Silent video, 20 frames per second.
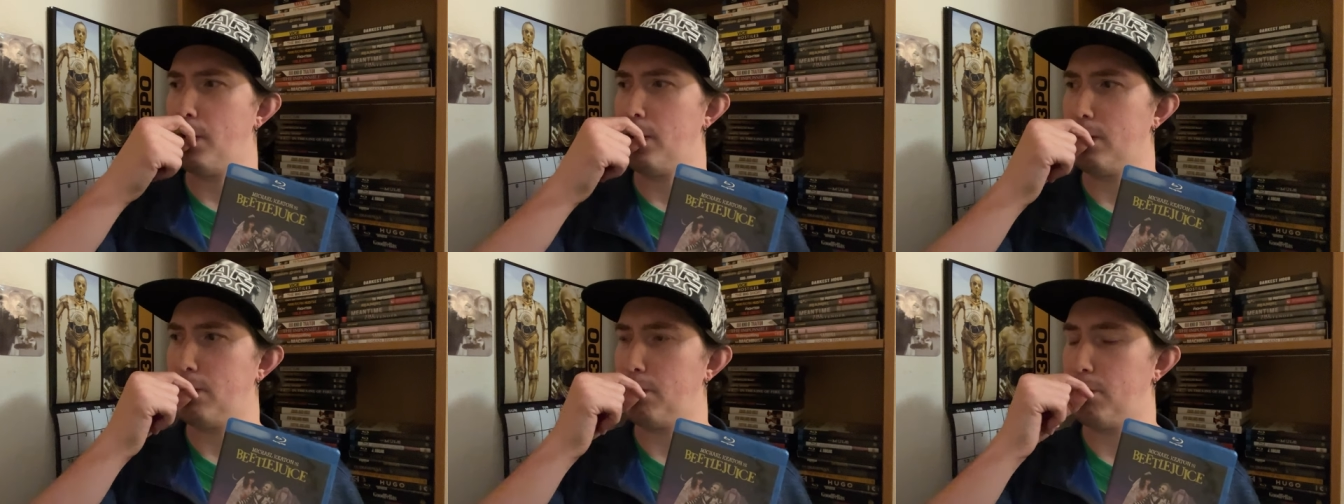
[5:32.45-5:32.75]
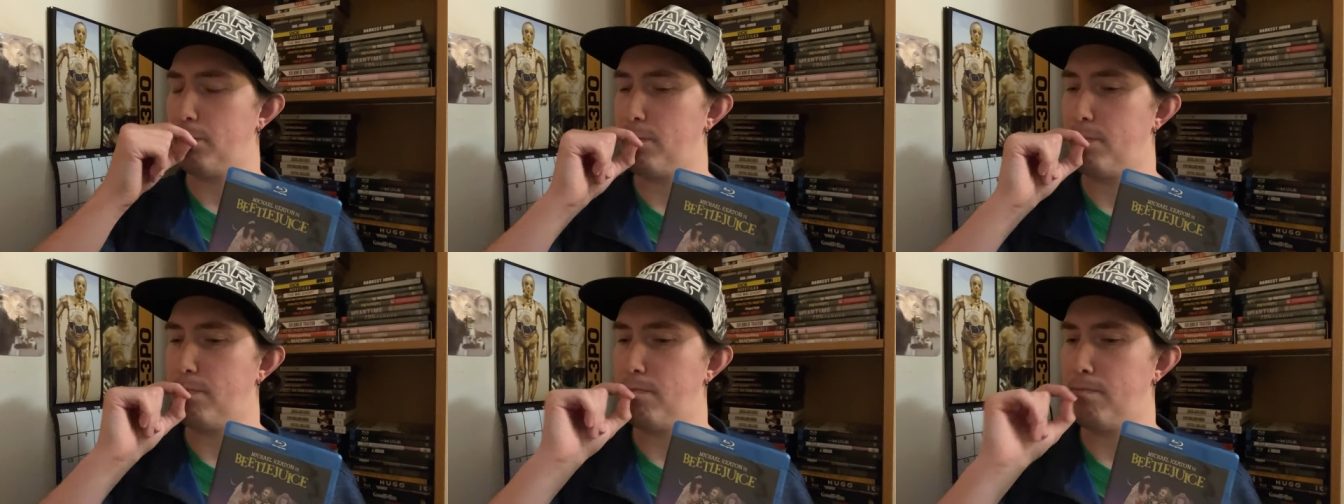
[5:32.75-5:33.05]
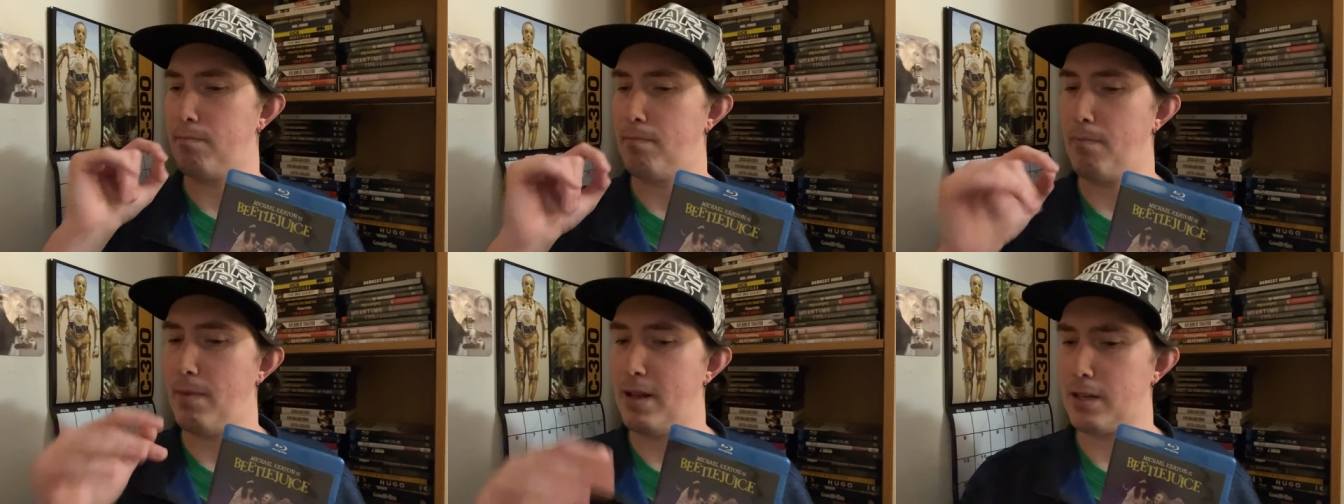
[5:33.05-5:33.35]
He
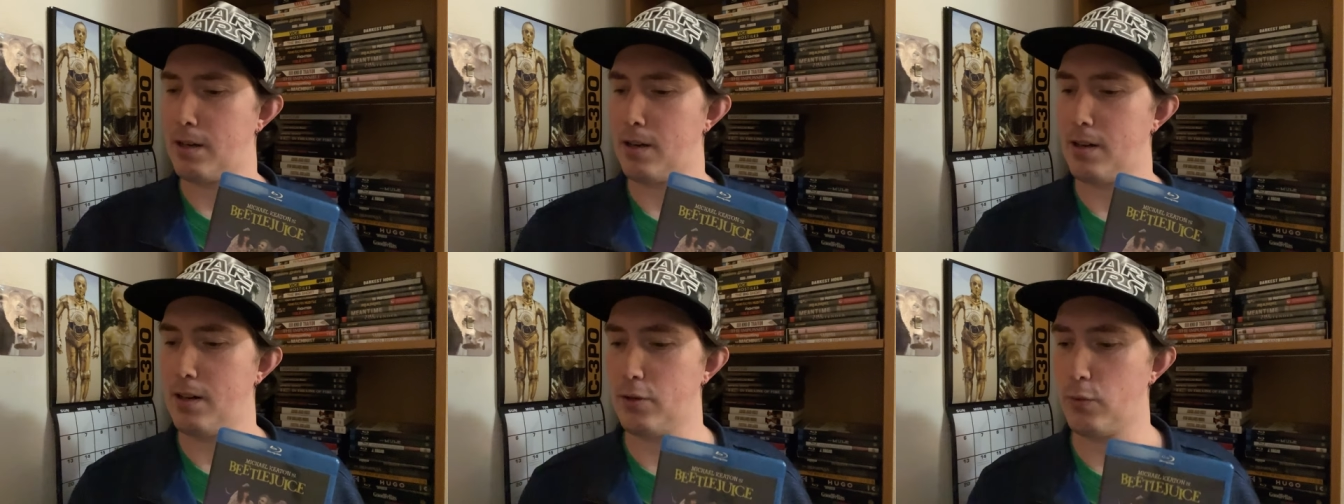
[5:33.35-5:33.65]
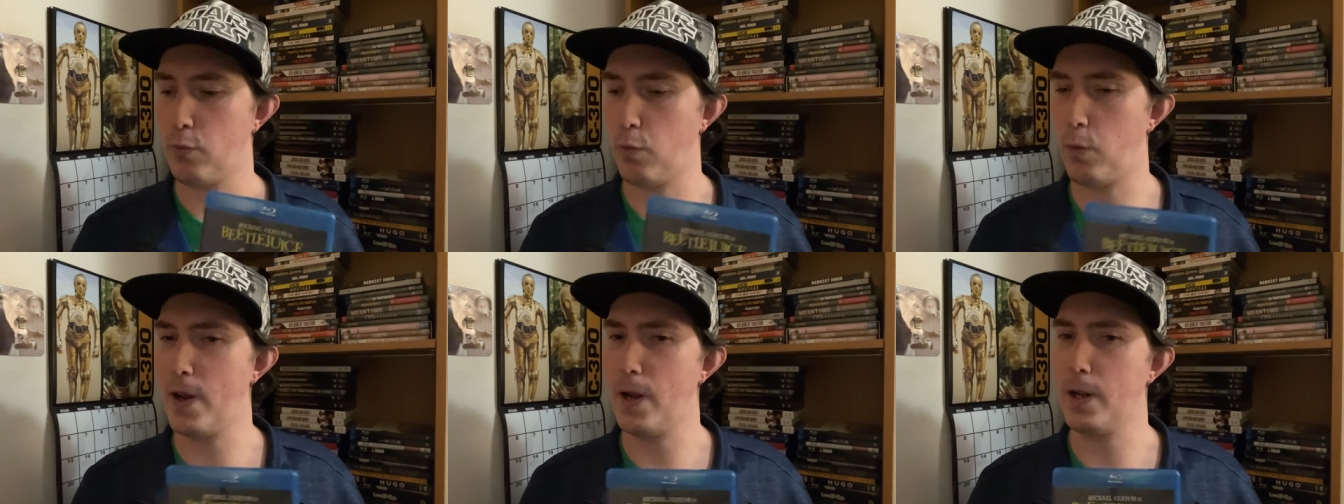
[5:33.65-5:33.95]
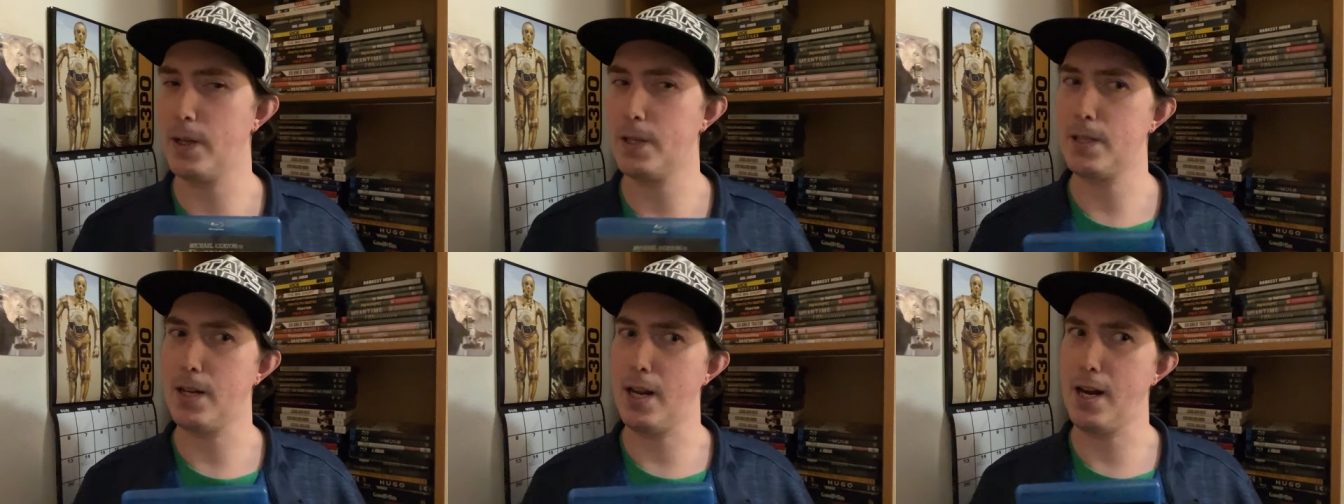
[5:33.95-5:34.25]
basically does real
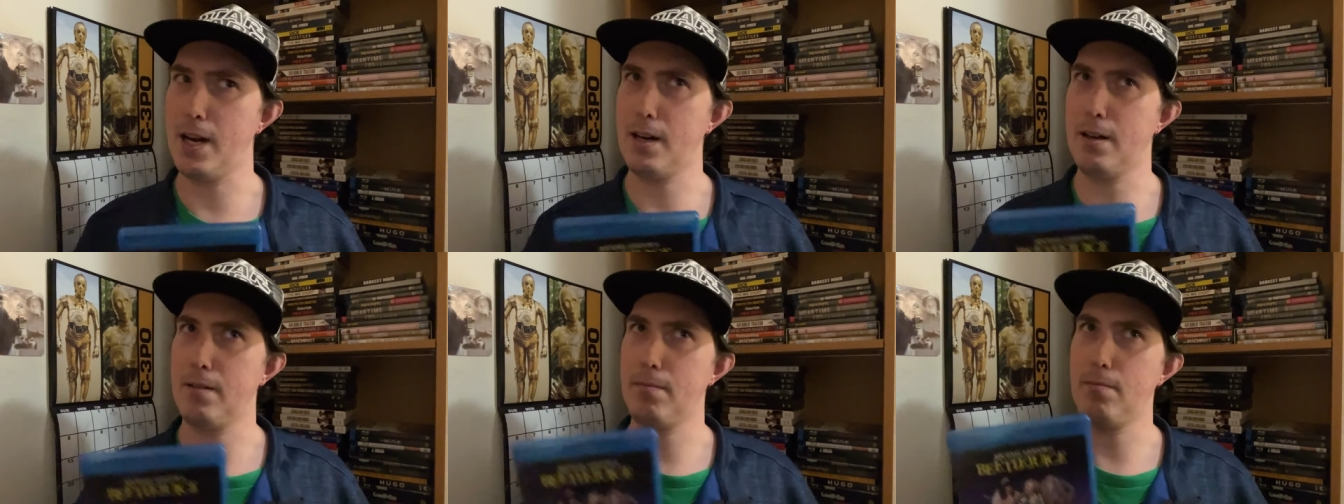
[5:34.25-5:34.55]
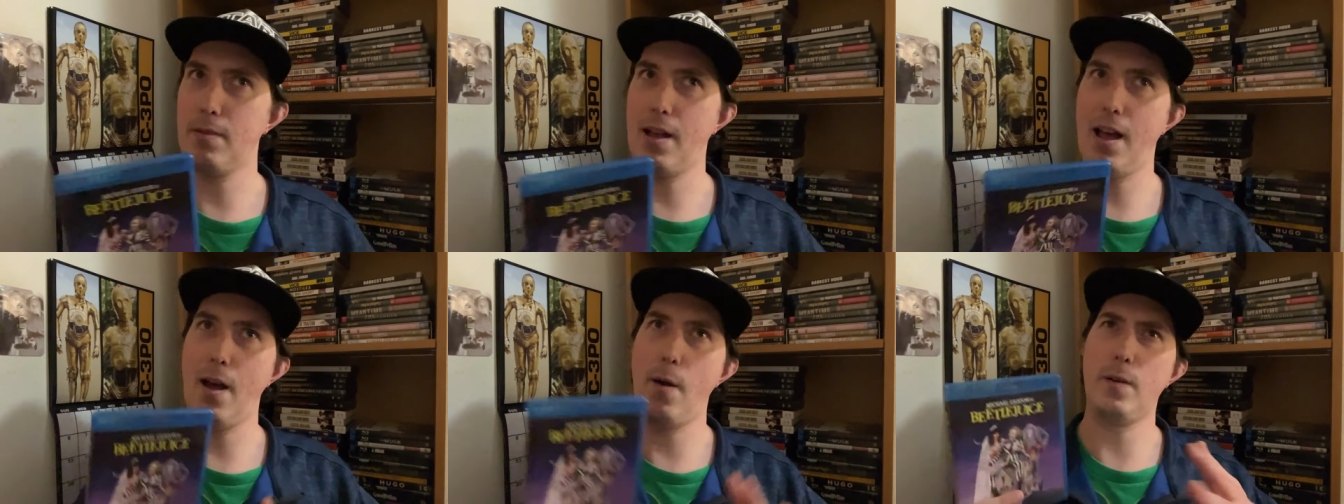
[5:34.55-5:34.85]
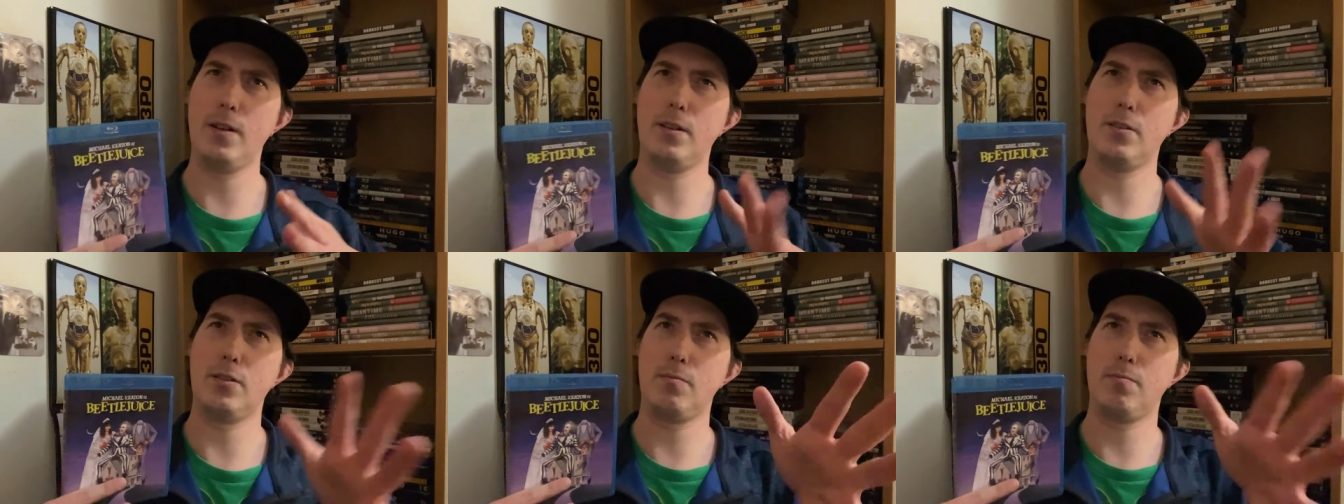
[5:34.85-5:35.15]
estate and how
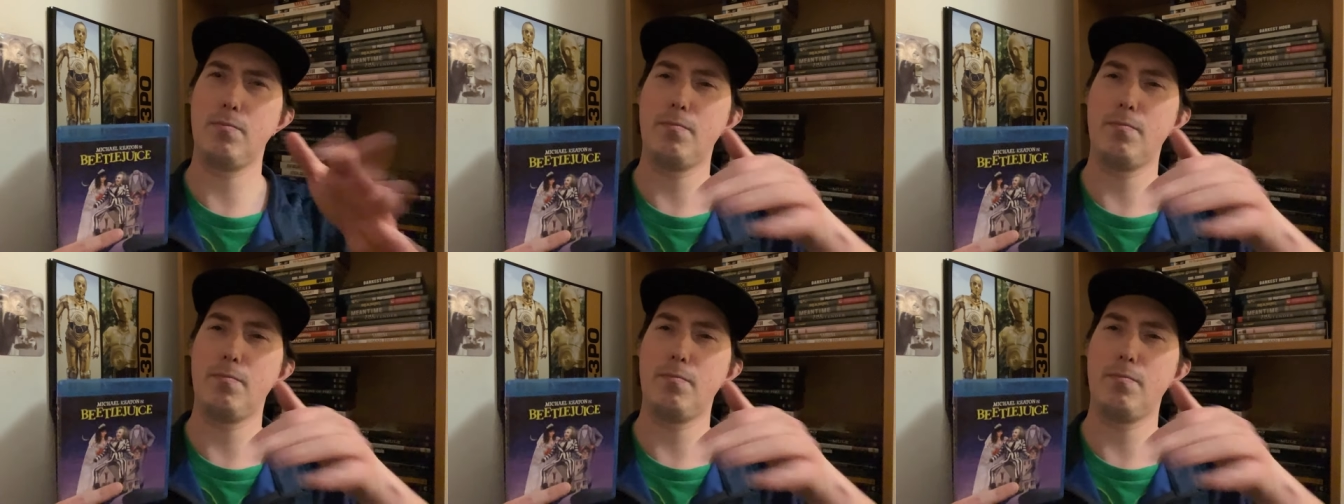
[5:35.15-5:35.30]
he's